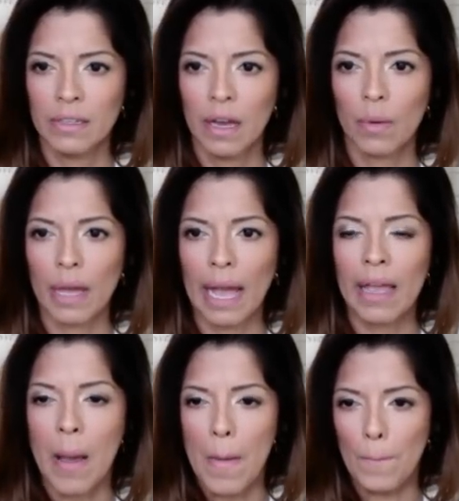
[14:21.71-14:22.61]

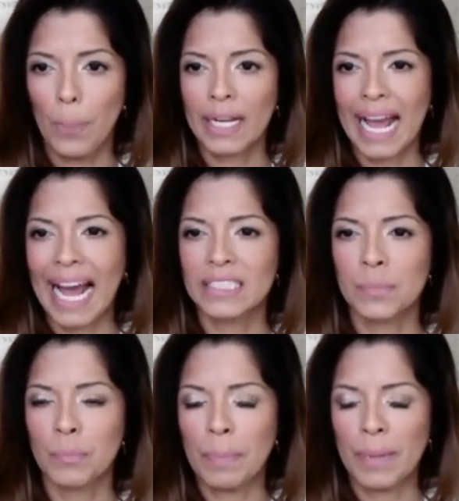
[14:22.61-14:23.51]
Okay, but I had
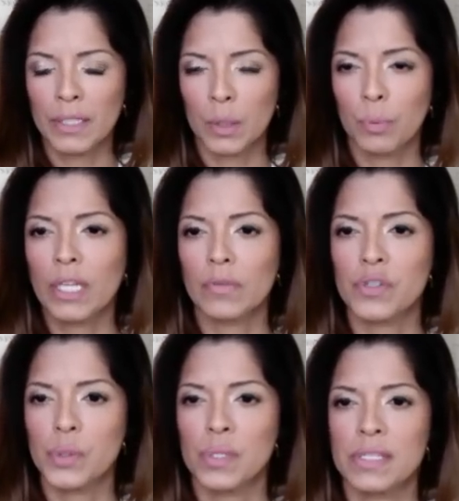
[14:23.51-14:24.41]
to be on the brink of
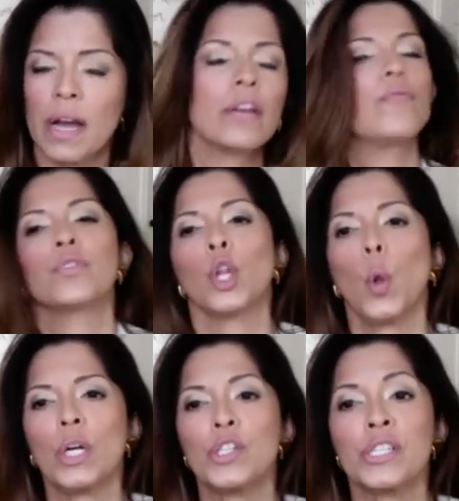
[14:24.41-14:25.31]
suicide for the
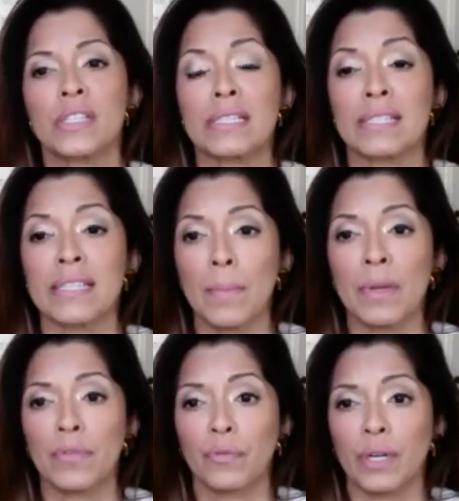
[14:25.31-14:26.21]
Lord Jesus to set
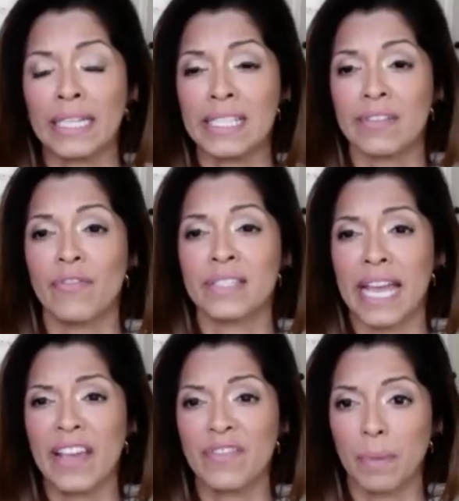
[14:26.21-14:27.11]
me free and to
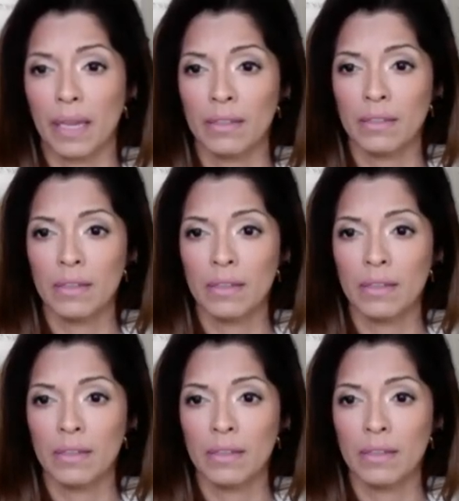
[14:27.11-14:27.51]
save me.